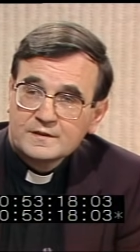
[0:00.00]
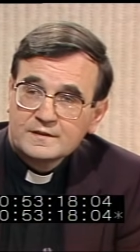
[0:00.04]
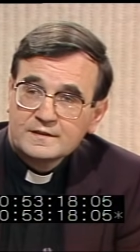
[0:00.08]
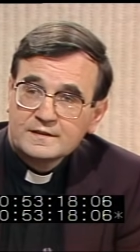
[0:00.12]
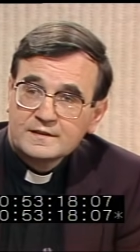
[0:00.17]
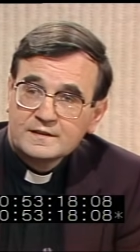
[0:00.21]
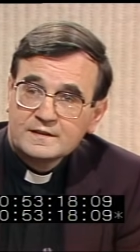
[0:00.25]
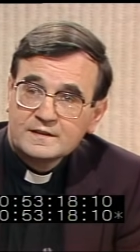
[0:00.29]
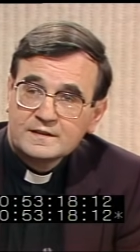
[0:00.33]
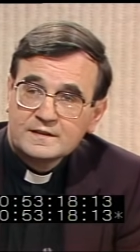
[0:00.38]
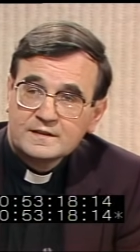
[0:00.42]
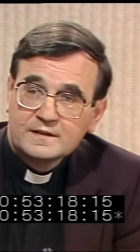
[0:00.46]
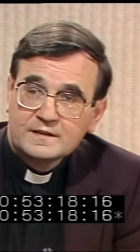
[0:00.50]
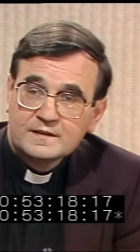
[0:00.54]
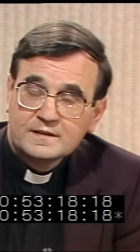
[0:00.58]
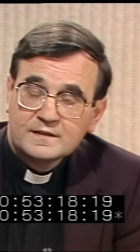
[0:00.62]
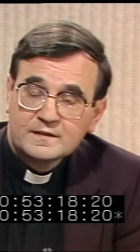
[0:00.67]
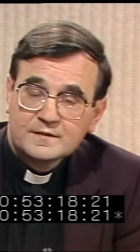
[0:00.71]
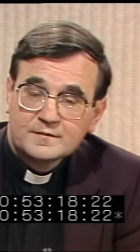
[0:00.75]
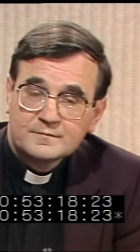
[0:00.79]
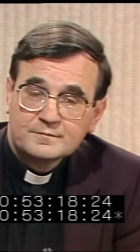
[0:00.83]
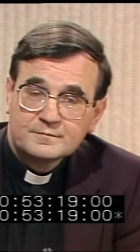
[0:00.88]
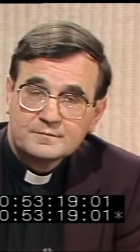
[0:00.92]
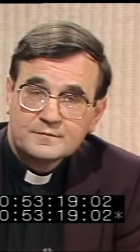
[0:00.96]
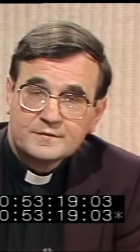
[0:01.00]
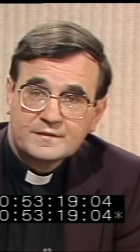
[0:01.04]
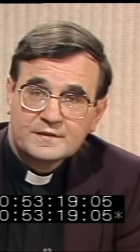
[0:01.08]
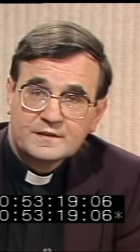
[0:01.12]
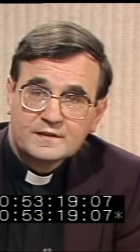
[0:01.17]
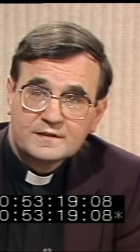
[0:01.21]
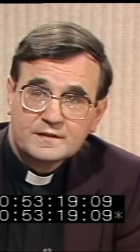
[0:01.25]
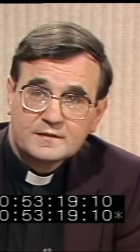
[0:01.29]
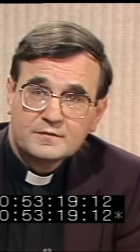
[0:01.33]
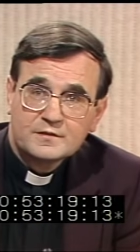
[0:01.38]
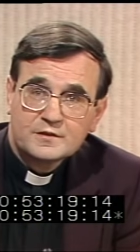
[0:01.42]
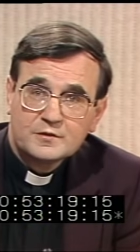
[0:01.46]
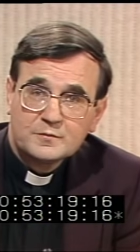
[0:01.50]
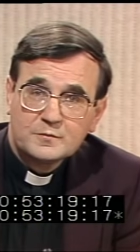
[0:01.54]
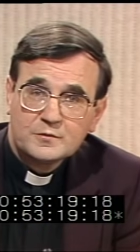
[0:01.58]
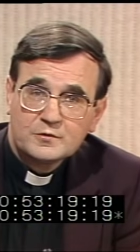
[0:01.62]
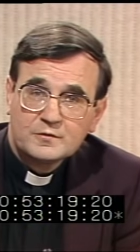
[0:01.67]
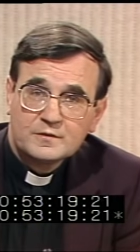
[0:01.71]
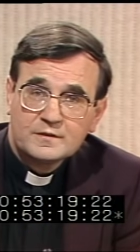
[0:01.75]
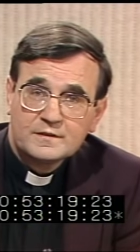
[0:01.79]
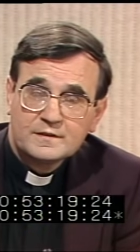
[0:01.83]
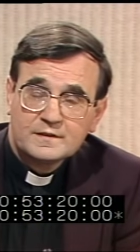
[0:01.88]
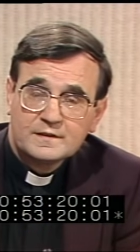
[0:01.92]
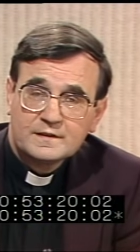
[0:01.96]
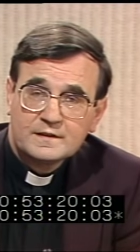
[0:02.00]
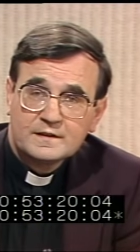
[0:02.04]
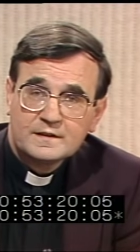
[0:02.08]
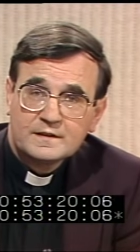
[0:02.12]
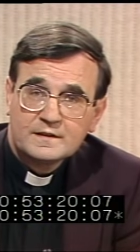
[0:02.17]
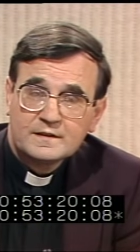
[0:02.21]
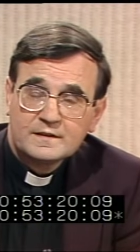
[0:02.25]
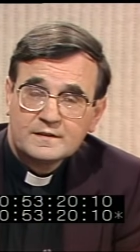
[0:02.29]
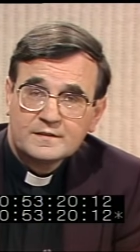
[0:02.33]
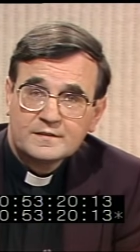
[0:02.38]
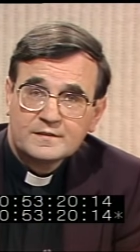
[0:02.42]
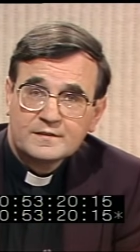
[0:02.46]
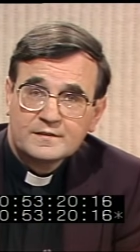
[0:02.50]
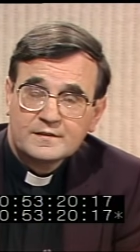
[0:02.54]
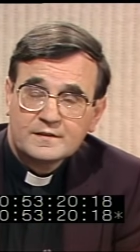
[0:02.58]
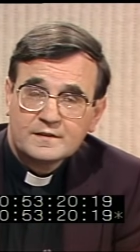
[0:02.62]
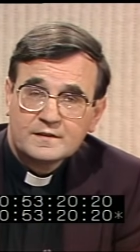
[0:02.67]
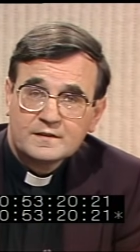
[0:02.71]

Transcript: The scientific community is,